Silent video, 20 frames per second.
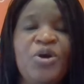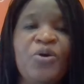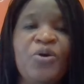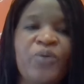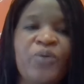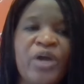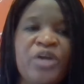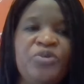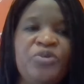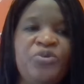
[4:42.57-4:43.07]

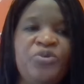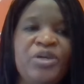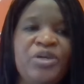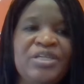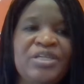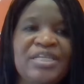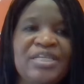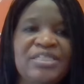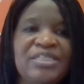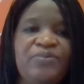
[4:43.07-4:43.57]
We are
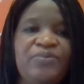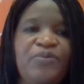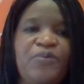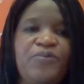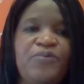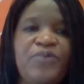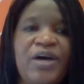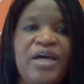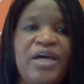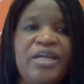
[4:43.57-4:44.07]
doing just for
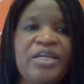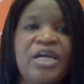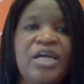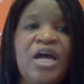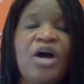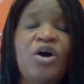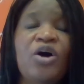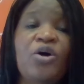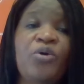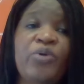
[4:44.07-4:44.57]
fun,
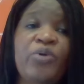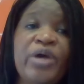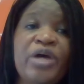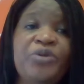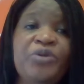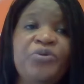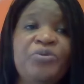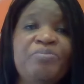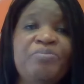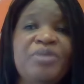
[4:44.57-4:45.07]
or oh, we are
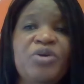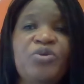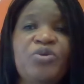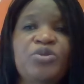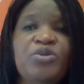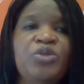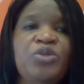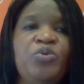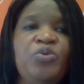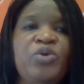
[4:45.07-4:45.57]
doing
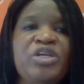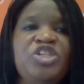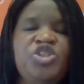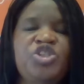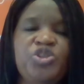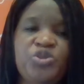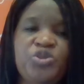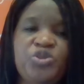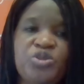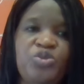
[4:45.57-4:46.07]
because we
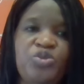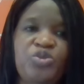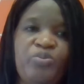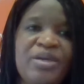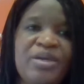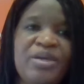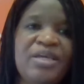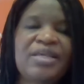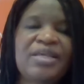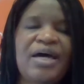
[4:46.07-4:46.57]
choose to
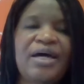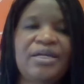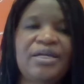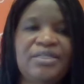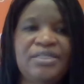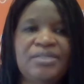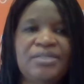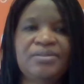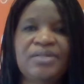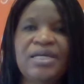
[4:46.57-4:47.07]
be that
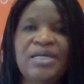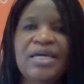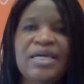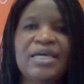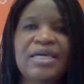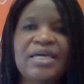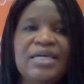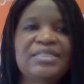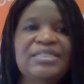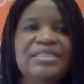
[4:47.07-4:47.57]

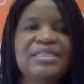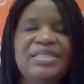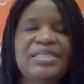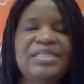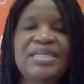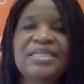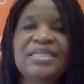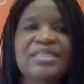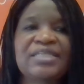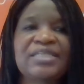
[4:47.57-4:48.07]
it
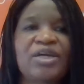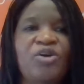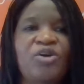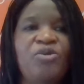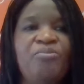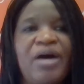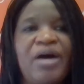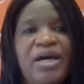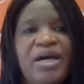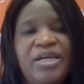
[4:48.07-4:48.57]
is a
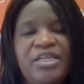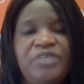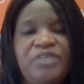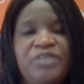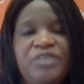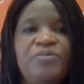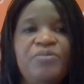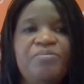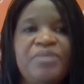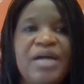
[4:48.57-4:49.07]
command
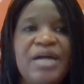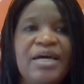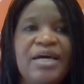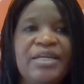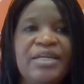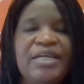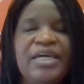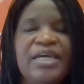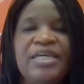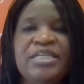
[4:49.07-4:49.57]
from God
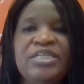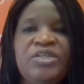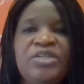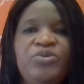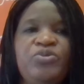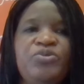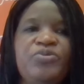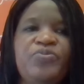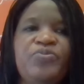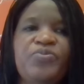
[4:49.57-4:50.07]
and
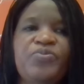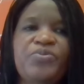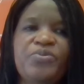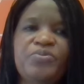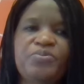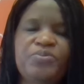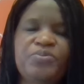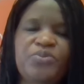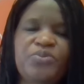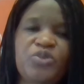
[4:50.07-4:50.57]

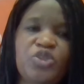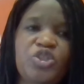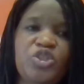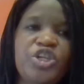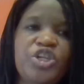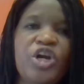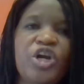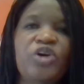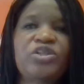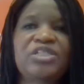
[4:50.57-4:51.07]

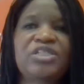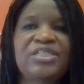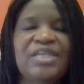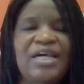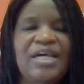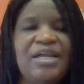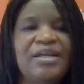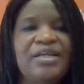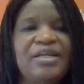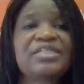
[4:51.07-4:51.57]
not
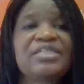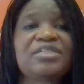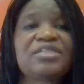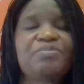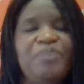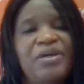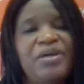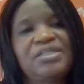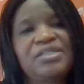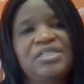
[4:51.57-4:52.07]

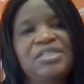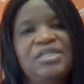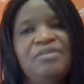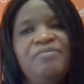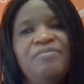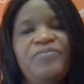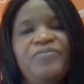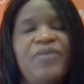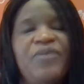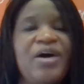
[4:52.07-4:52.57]
respecting
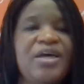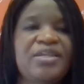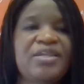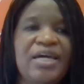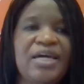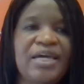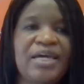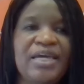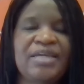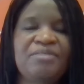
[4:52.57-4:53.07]

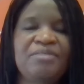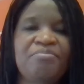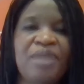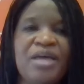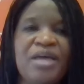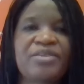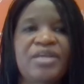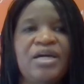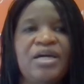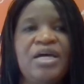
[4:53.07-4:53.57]
father and
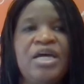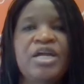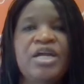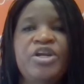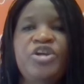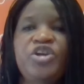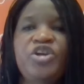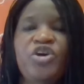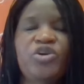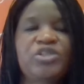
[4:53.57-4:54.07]
mother,
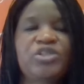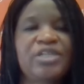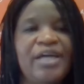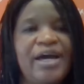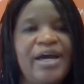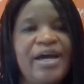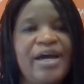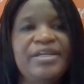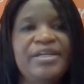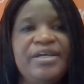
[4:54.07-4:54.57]
not
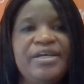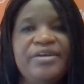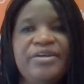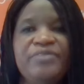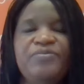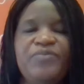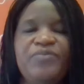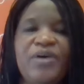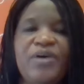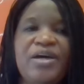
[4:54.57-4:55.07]
honoring
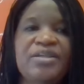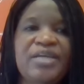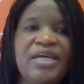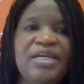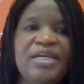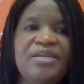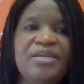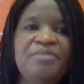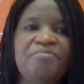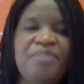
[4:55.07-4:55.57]
father
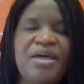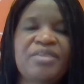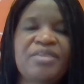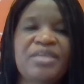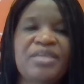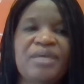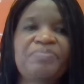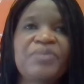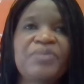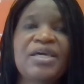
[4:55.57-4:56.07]
and
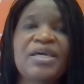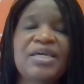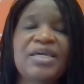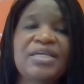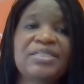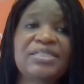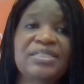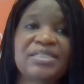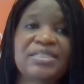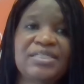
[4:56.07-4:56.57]
mother
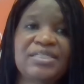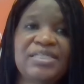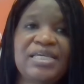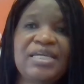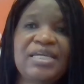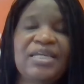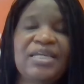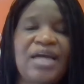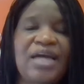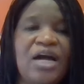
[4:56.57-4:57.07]
is
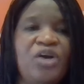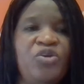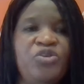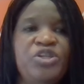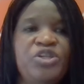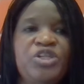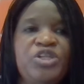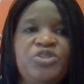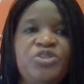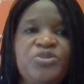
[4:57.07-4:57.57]
sin
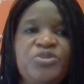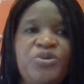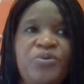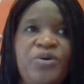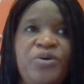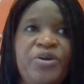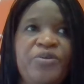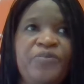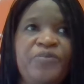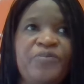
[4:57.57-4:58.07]
according to the
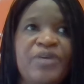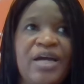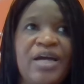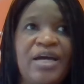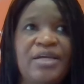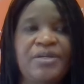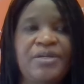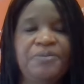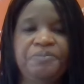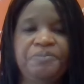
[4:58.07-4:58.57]
word of God